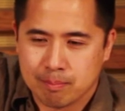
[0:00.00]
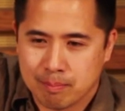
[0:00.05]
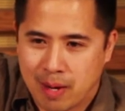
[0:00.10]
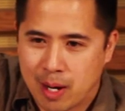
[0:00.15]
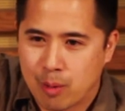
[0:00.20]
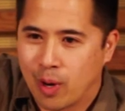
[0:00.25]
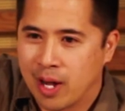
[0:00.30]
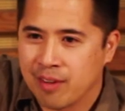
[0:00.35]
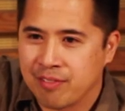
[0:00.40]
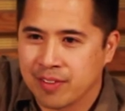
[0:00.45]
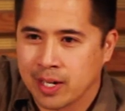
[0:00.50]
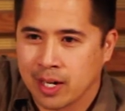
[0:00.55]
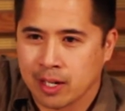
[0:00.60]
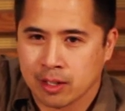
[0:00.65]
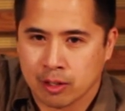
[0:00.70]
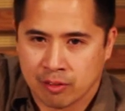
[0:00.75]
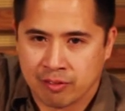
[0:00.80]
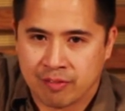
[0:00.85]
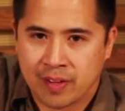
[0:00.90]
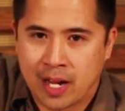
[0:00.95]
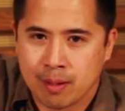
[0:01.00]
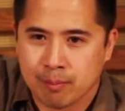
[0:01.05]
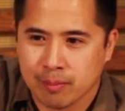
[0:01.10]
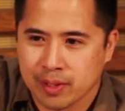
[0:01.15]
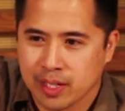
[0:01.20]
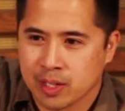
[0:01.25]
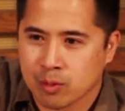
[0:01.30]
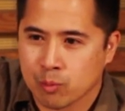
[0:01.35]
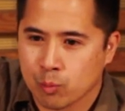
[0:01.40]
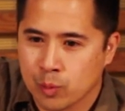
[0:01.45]
my wife and I and our
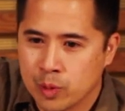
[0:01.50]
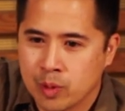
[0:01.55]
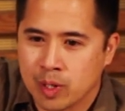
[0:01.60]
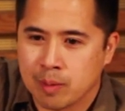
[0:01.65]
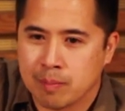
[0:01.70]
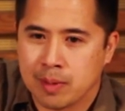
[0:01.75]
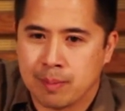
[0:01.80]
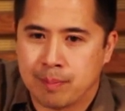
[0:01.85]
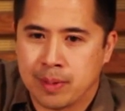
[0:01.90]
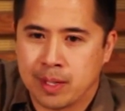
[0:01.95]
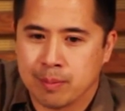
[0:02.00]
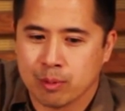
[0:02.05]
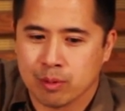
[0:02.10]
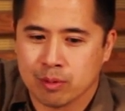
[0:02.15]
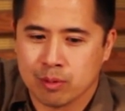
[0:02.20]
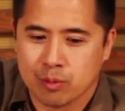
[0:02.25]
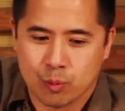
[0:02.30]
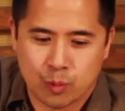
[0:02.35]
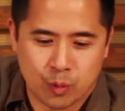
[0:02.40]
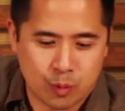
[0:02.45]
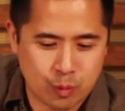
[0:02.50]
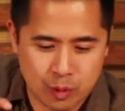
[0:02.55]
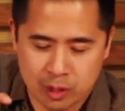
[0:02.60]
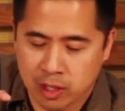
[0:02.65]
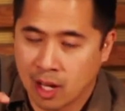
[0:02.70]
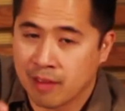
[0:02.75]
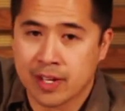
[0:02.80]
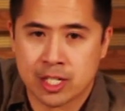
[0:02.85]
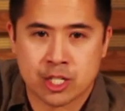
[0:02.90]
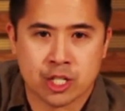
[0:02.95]
family, we want to be people, we
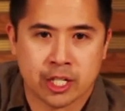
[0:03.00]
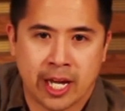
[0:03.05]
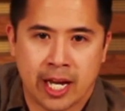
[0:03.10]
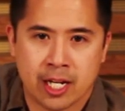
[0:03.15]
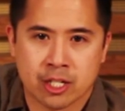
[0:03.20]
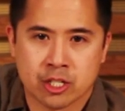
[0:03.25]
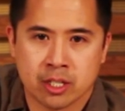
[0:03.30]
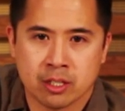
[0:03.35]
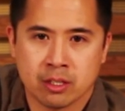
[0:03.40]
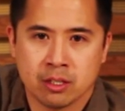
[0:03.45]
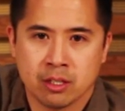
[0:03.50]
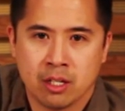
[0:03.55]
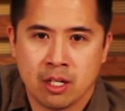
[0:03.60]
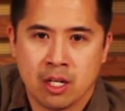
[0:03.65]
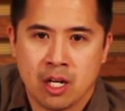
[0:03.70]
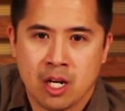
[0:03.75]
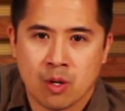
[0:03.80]
love education,